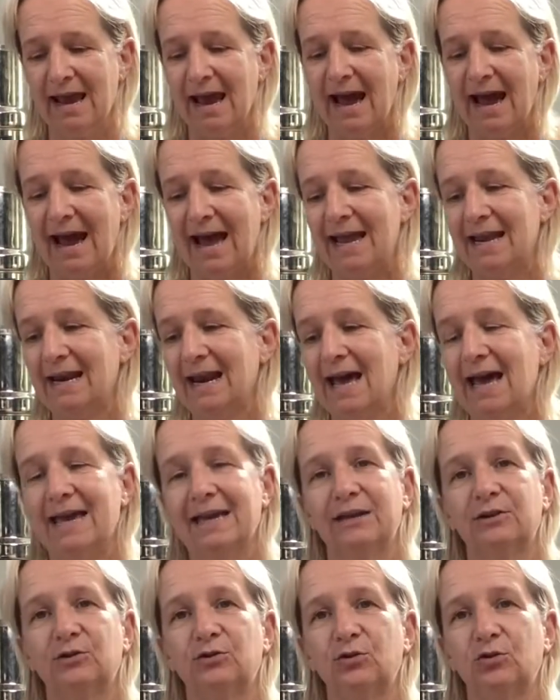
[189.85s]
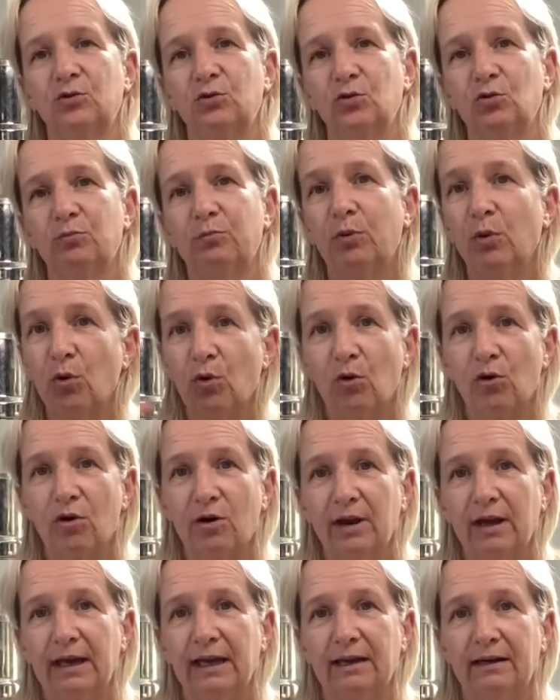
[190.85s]
I like to pour
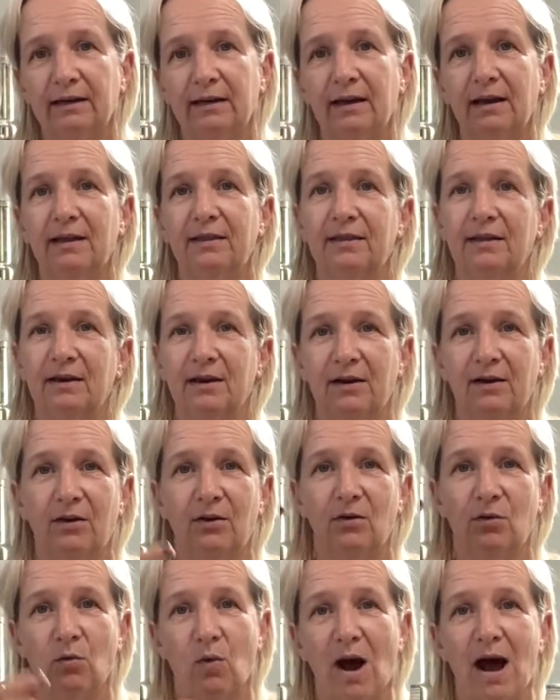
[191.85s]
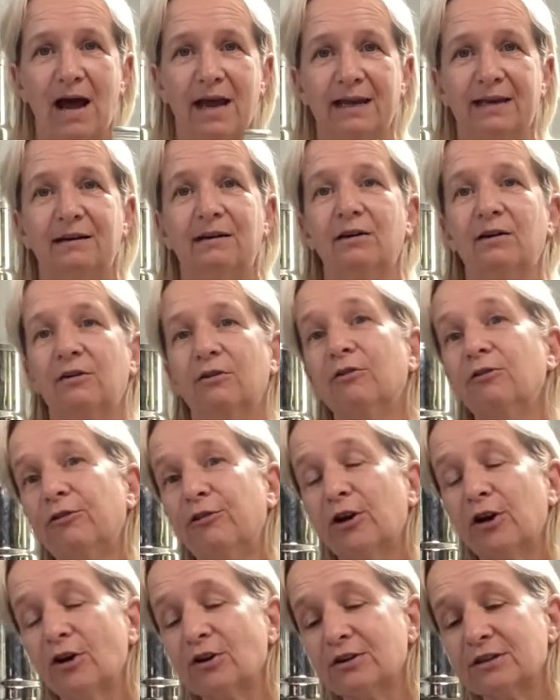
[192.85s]
in the wine
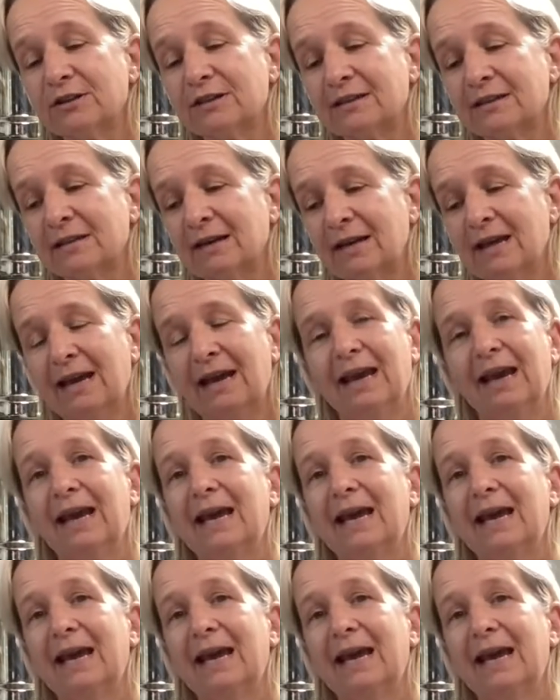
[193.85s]
first